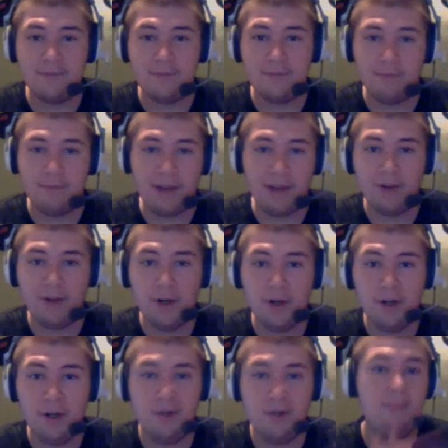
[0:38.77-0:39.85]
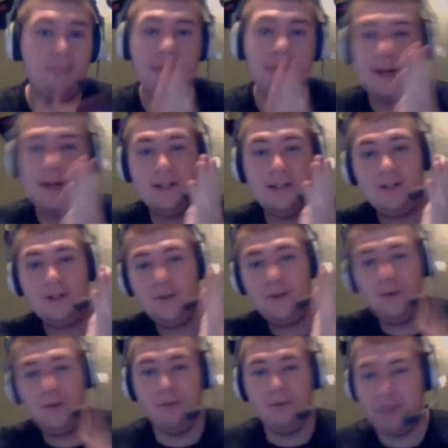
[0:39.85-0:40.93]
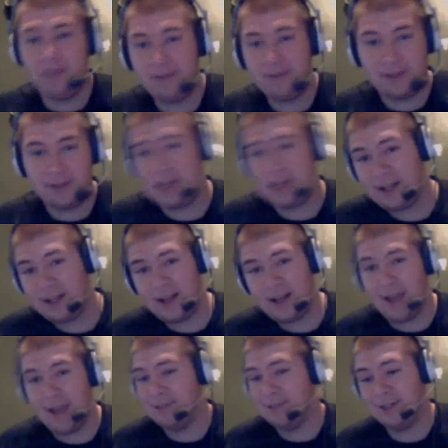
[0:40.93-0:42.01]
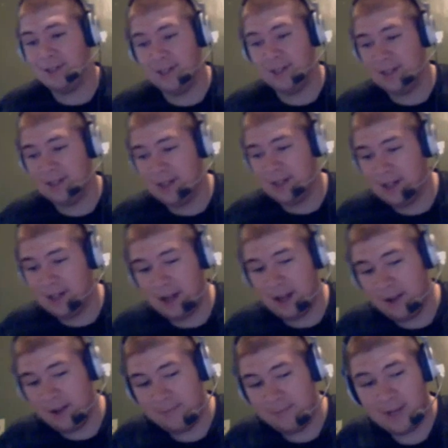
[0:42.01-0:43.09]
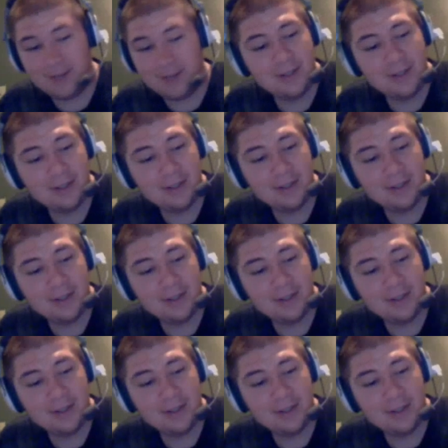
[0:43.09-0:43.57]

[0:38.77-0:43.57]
by far my new favorite thing ever. I took it to